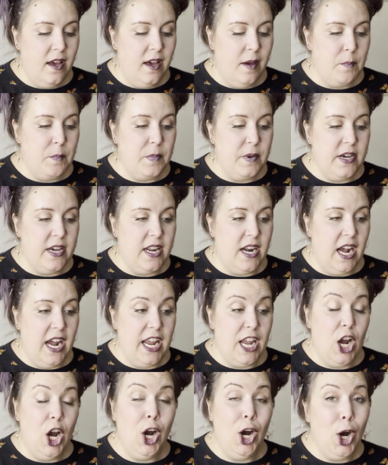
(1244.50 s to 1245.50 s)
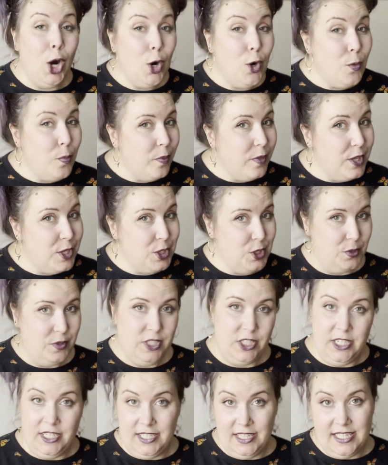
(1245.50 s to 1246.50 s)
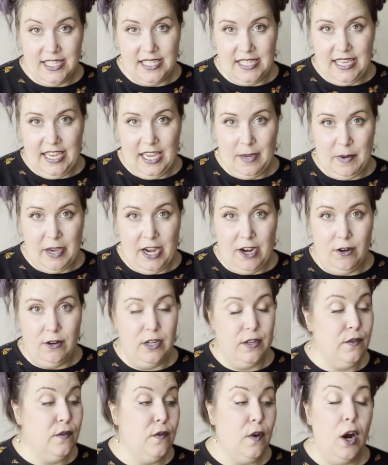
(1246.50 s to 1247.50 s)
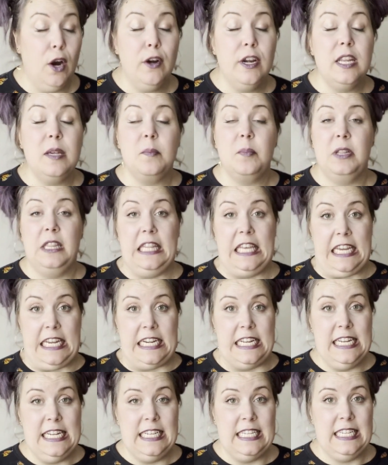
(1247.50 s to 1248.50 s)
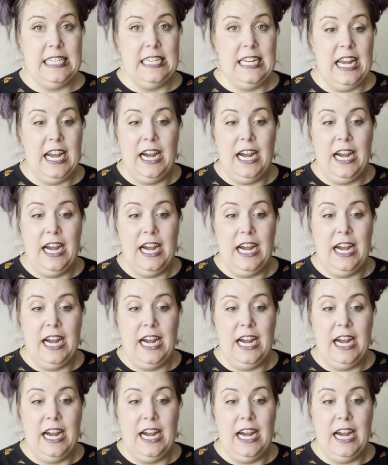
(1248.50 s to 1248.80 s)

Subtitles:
But I hope that you'll check this game out. You've already played it.